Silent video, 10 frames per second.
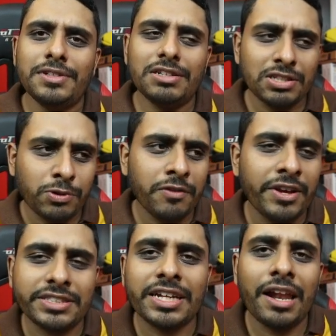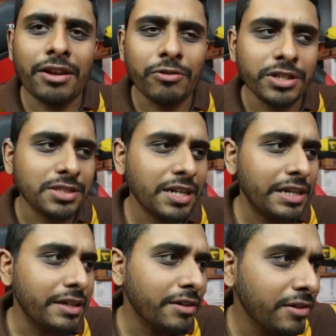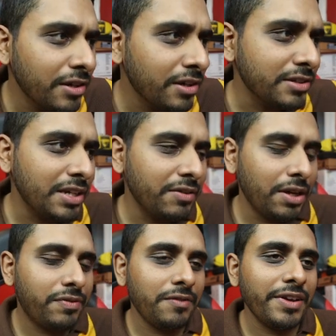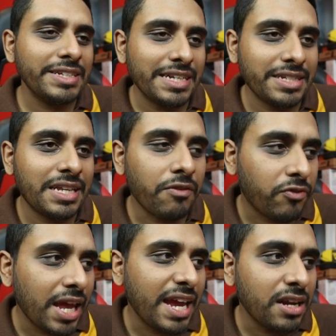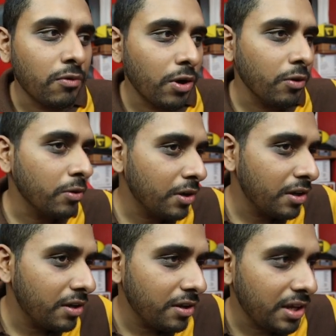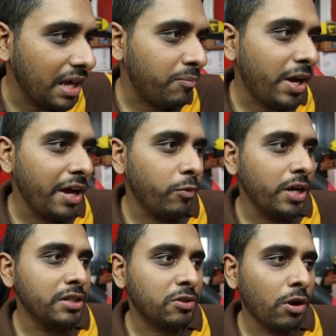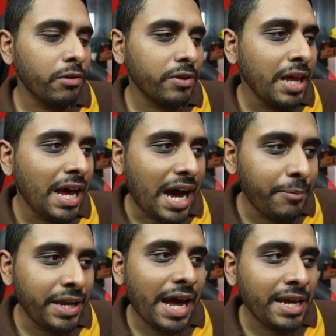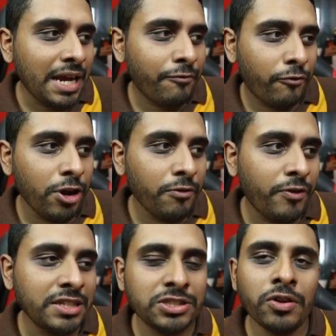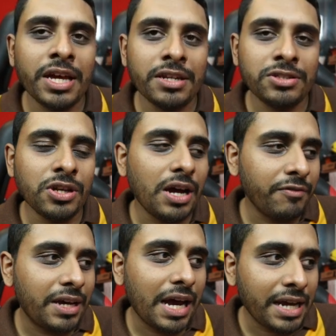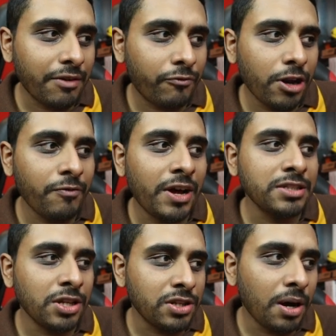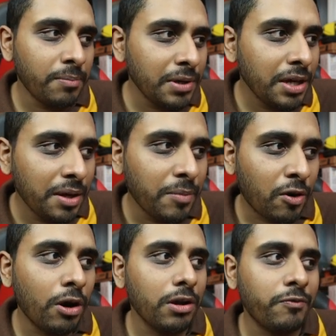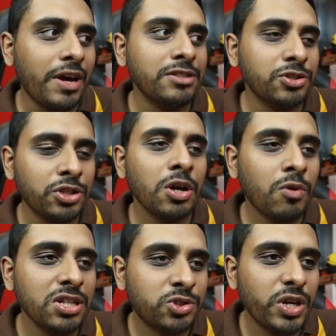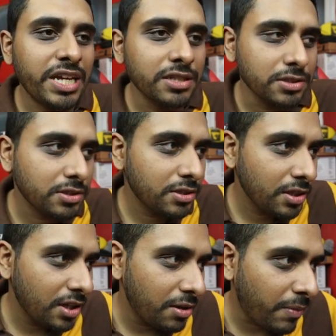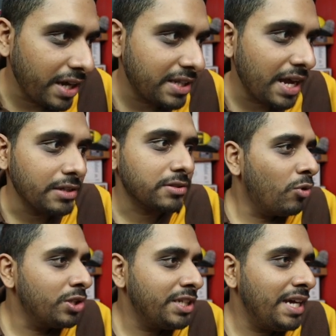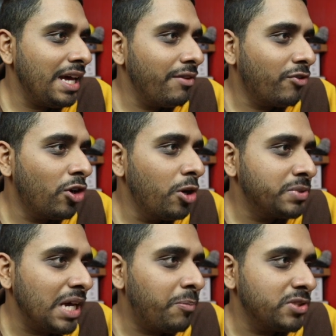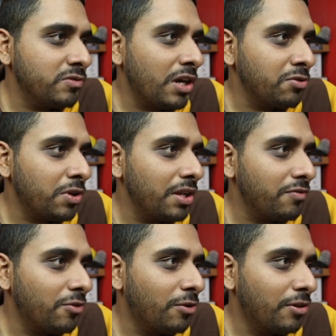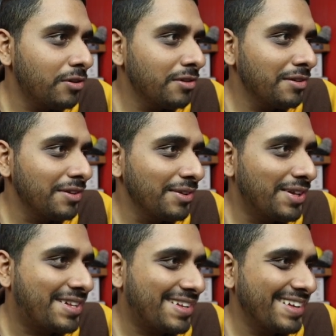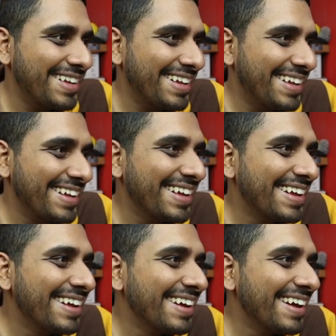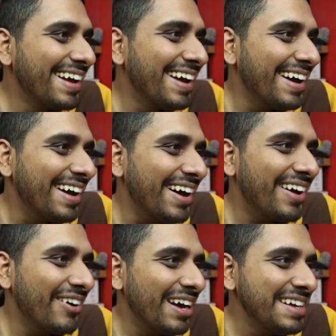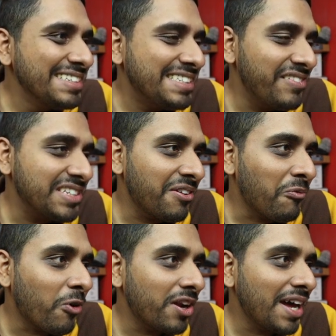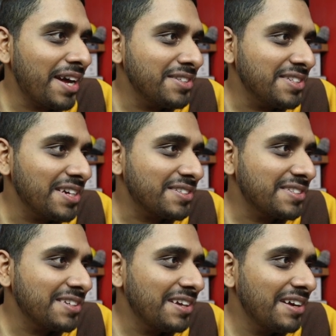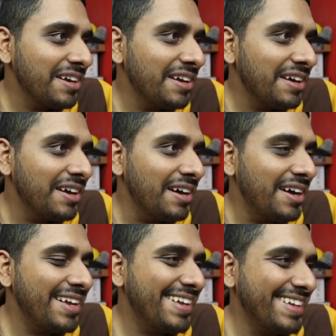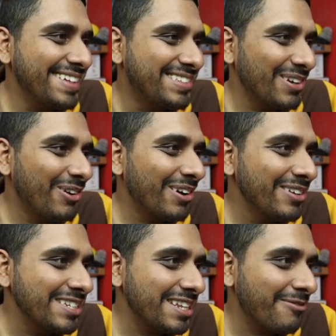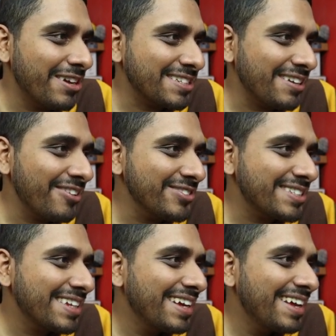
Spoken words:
That's what he thinks the calendar is, clearly. If he thinks that's the 10th day in a row. Like, my word. Collingwood, I mean, I get Freo fans don't get the joke. I get Freo fans are dumb, but Collingwood fans should know what a streak is. My days. What the AFL hopes happens around 24. 77196. Geelong losing to West Coast.